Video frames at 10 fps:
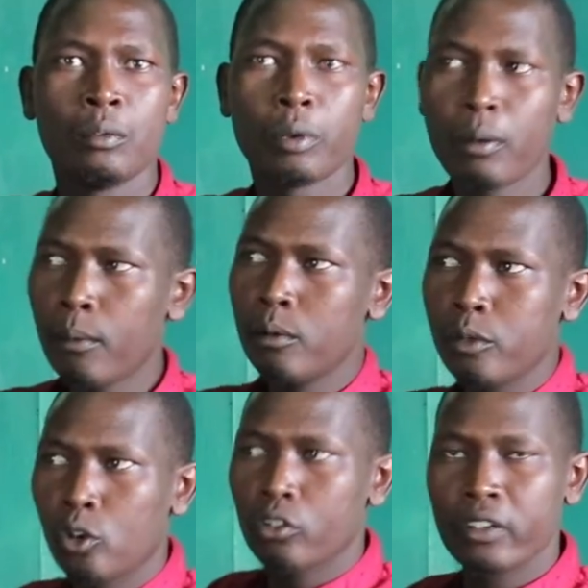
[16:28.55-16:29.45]
Probably
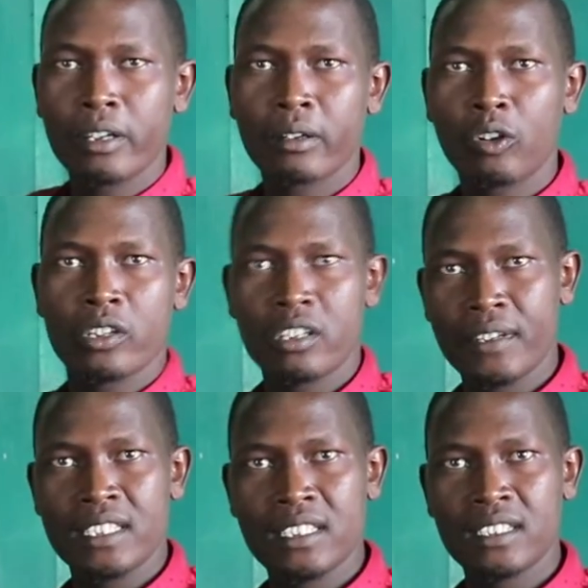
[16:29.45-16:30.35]
because of the
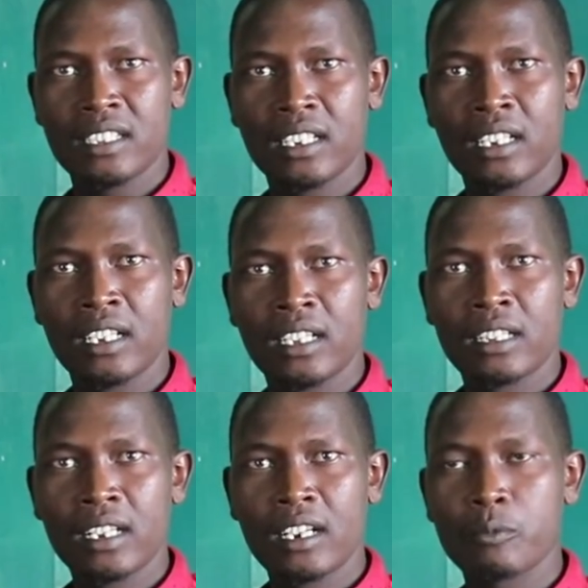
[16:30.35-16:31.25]
conservancies
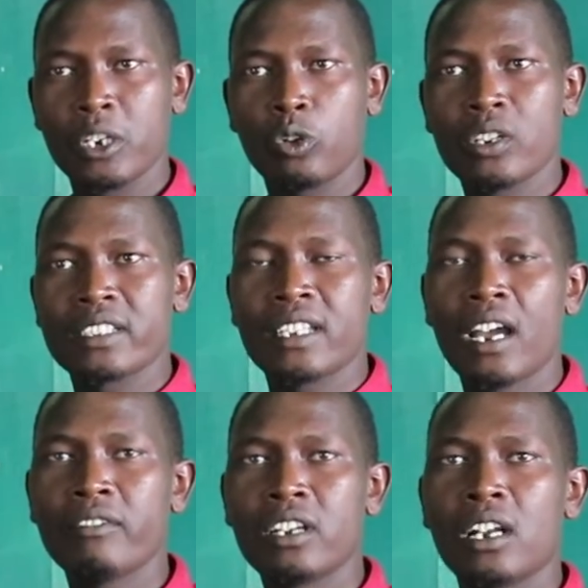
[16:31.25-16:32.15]
that has been
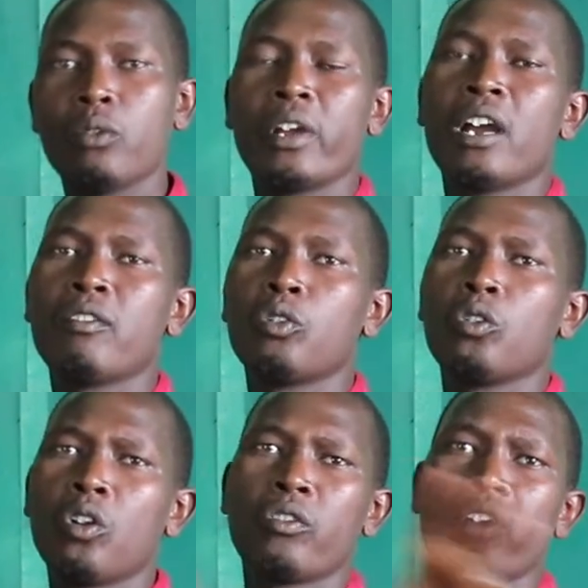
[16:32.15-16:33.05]
conserved, and now we have a
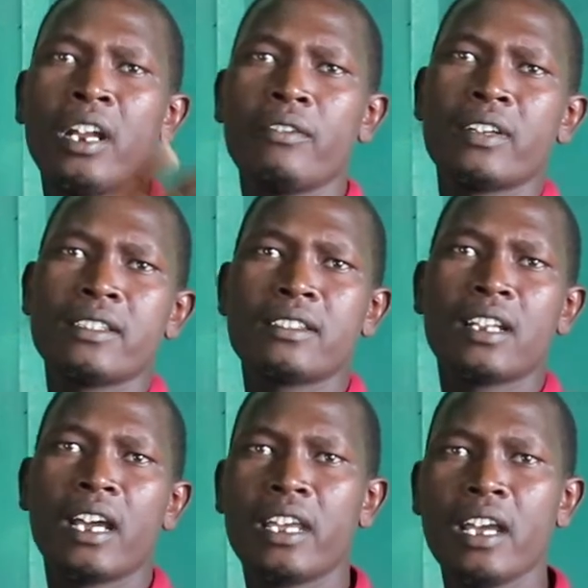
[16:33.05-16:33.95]
lot of elephants that
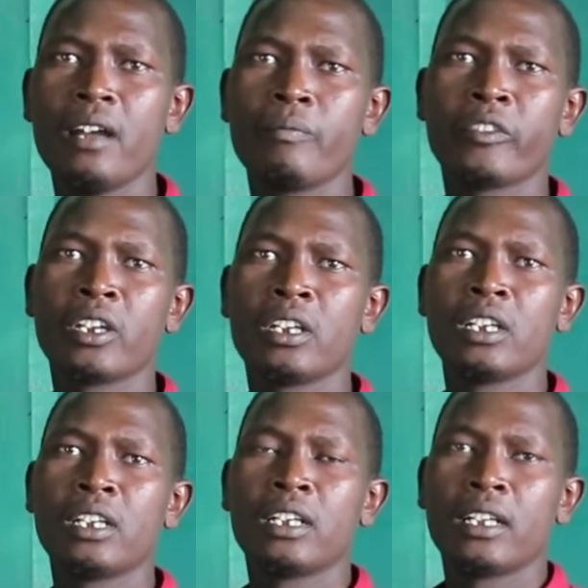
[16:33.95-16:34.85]
are here.
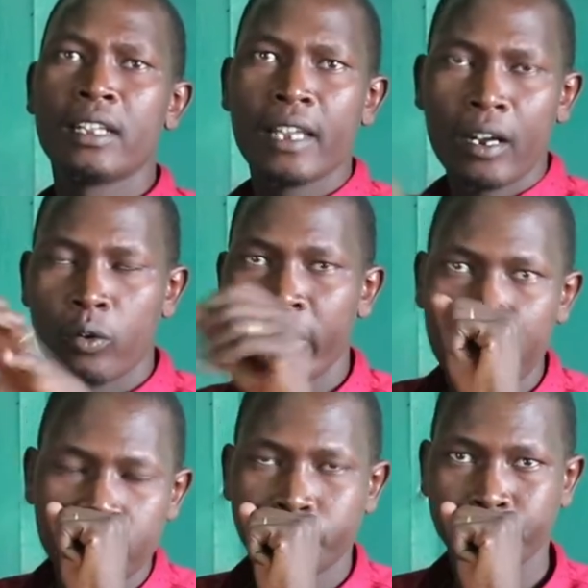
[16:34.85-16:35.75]
They are
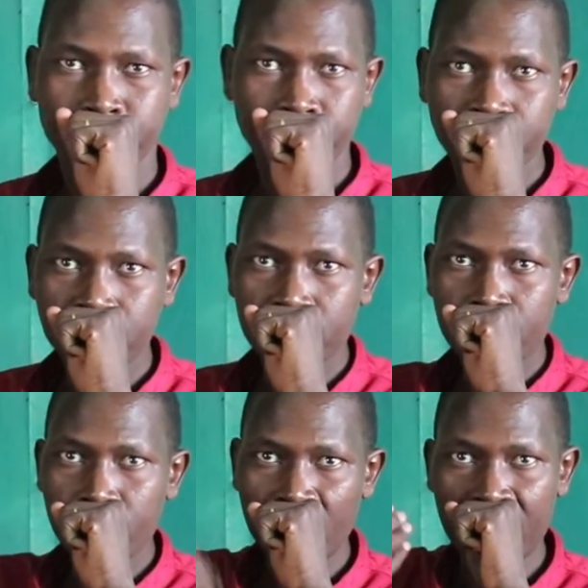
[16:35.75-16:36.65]
going
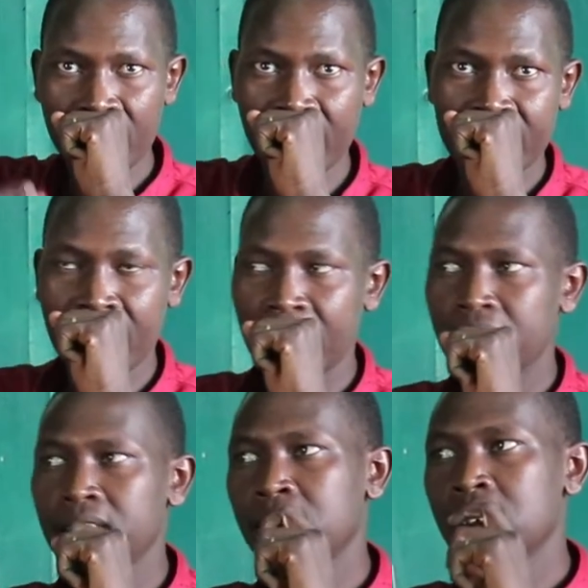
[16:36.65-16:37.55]
like that.
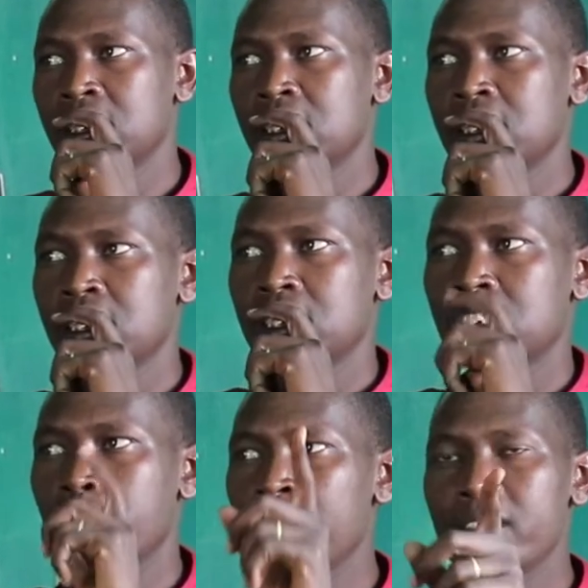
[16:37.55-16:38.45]

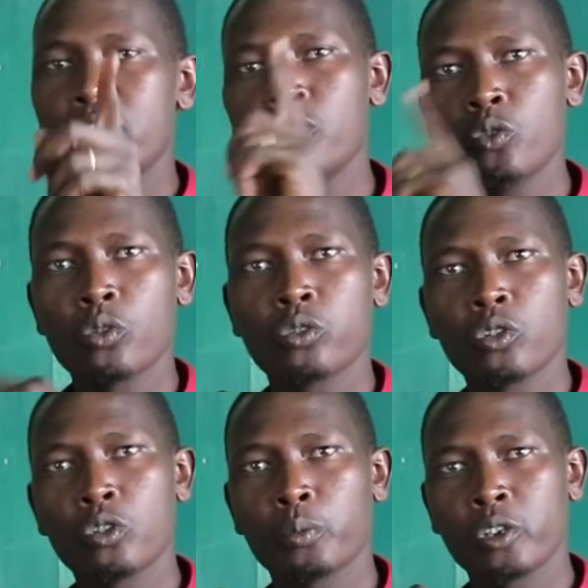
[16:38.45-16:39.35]
The masters use
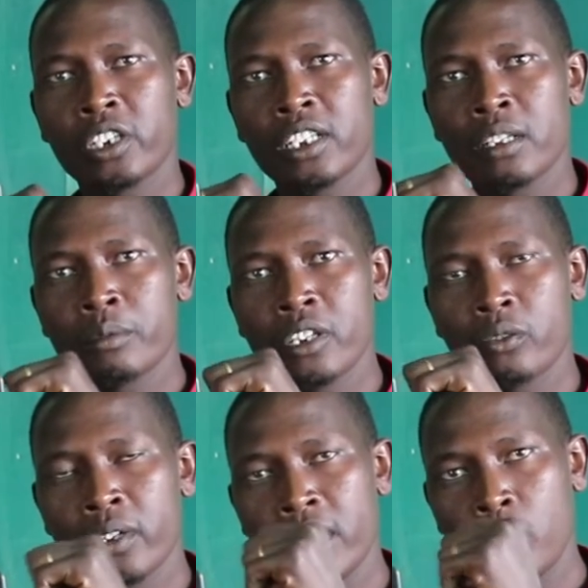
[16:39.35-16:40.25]
also to protect themselves
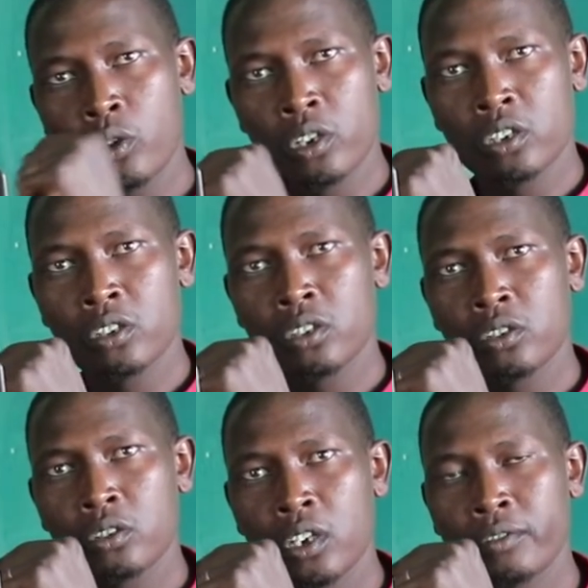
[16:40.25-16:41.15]
when they are going
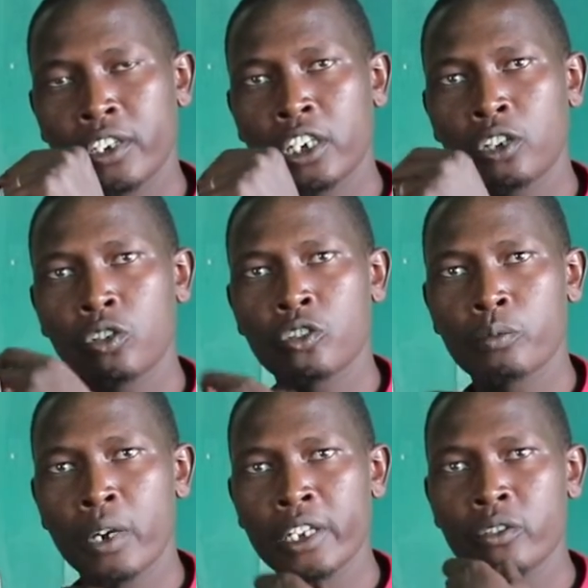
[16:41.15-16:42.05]
after cattle
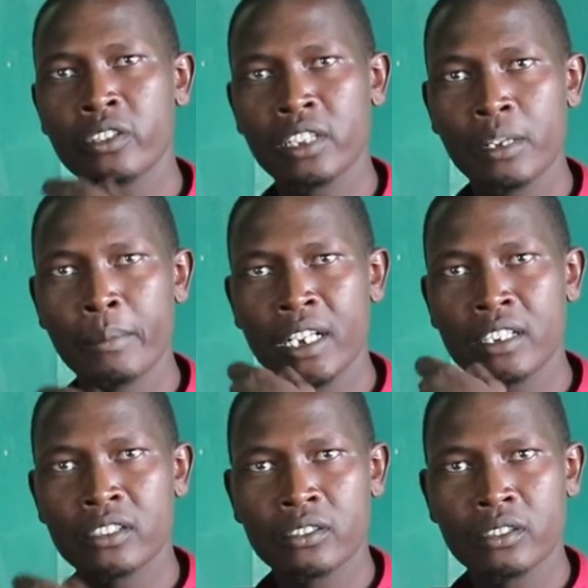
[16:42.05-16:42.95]
by using the
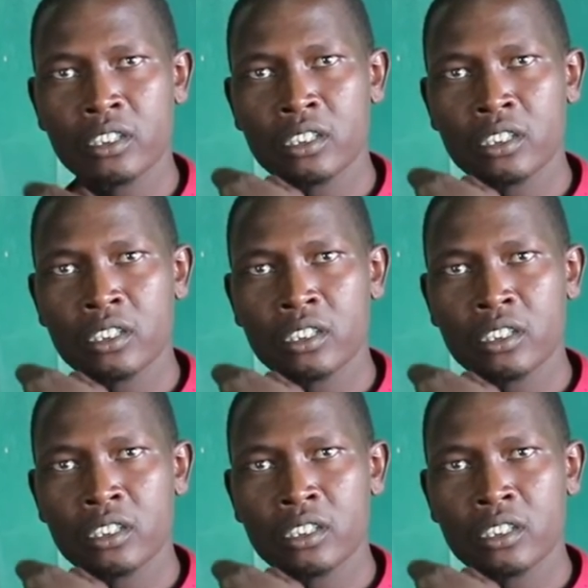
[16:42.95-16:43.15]
bells